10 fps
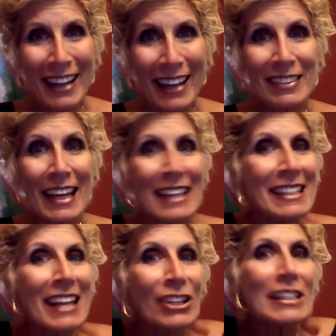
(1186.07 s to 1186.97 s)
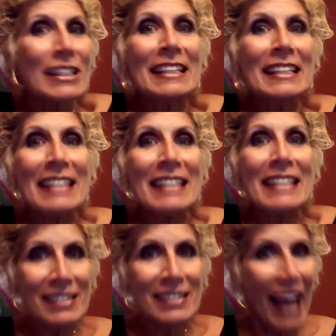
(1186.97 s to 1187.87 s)
It's not just a
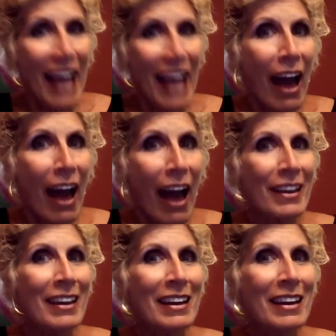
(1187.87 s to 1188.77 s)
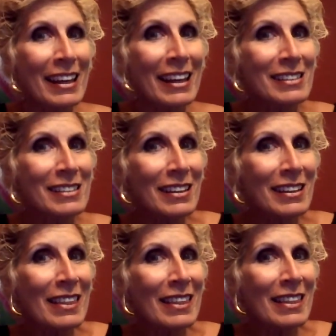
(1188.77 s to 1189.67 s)
nice to have,
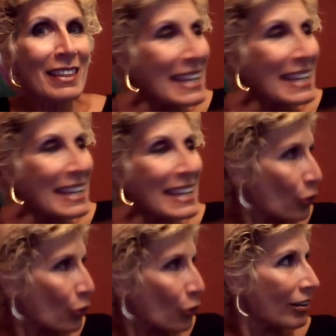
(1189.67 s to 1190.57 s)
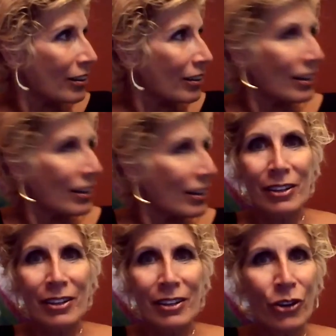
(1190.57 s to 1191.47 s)
they need her there,
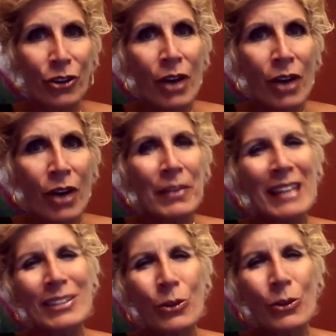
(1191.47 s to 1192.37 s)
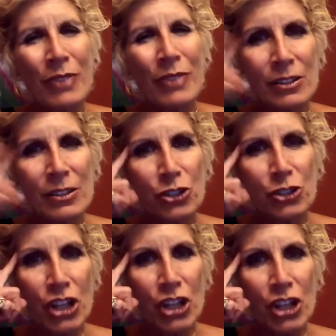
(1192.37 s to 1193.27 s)
And so that's a
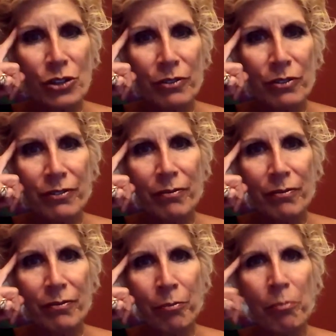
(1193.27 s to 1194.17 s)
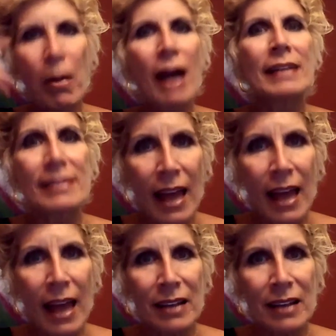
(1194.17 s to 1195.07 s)
change of
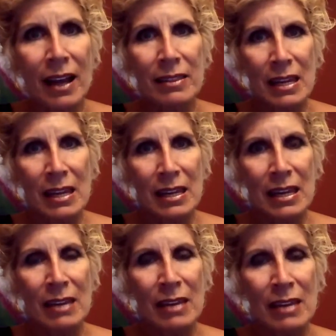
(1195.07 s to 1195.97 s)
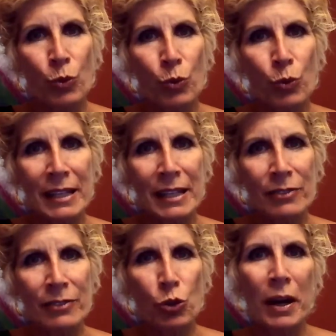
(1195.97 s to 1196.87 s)
mindset, I think, in this workplace
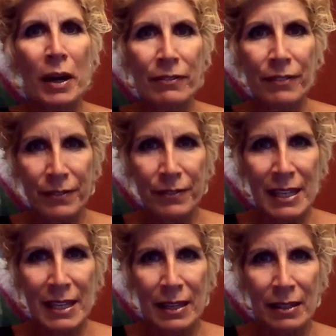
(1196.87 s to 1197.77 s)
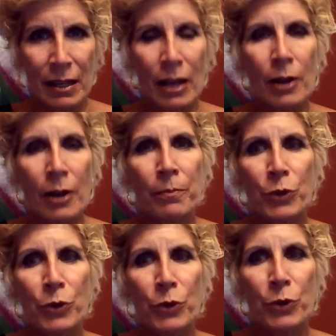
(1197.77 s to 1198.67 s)
of 2015,
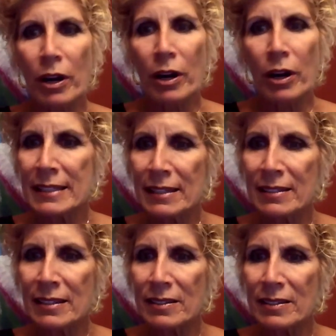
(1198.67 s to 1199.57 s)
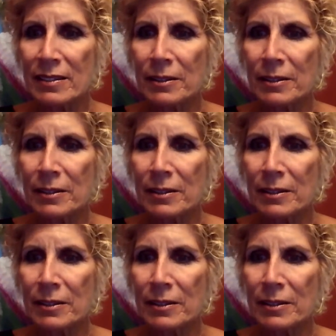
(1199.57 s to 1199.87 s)
where assistants